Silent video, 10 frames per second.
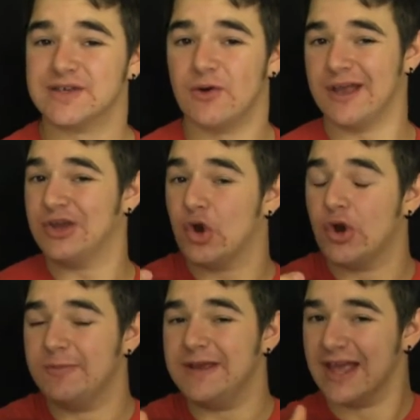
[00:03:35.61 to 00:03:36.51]
so it
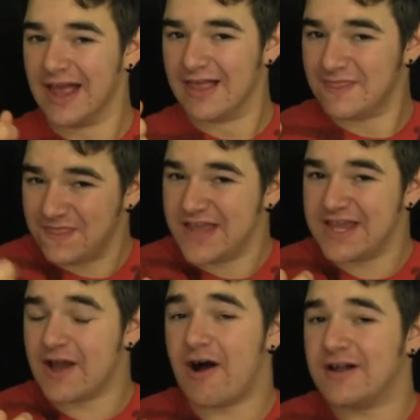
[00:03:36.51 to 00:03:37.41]
could be
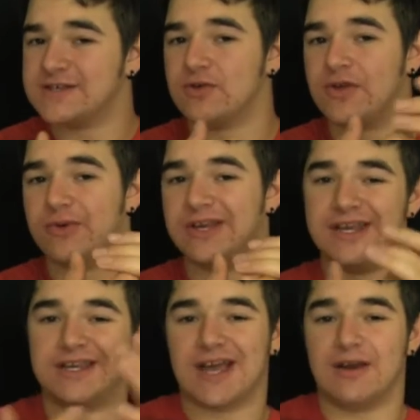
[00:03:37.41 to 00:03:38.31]
the console that we
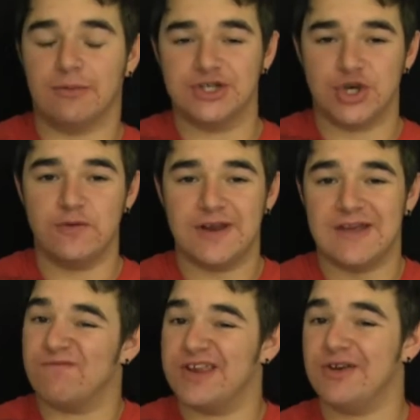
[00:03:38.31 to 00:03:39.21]
need to kind of
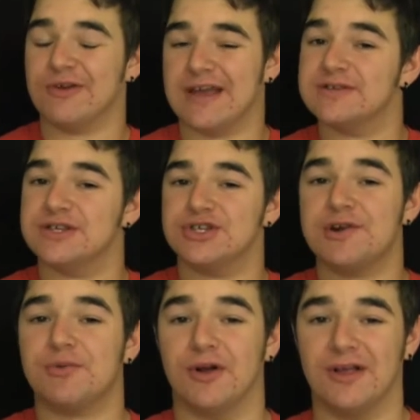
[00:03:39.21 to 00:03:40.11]
rejuvenate video games in
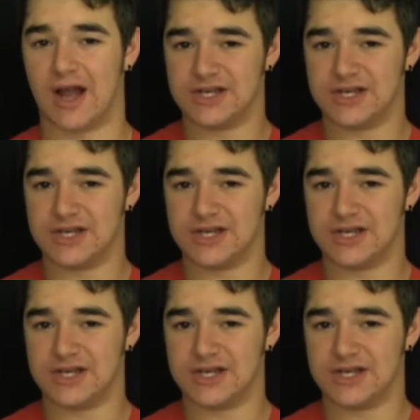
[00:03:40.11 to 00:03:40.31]
general.